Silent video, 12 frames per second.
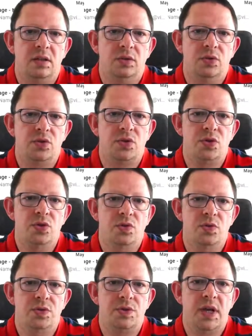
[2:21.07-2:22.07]
to
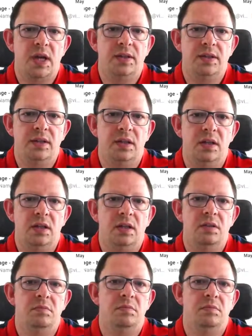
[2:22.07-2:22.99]
snooze until